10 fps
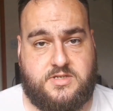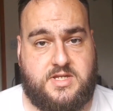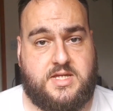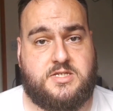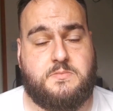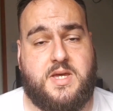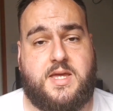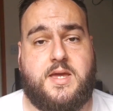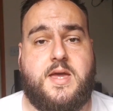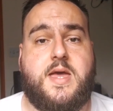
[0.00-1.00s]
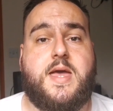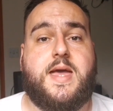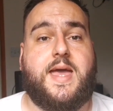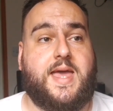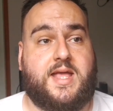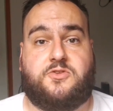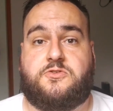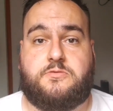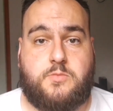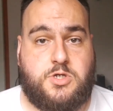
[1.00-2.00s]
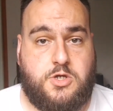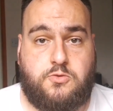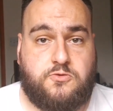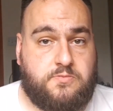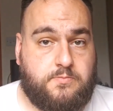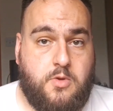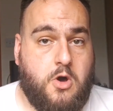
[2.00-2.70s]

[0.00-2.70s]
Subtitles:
that's near to me, it's used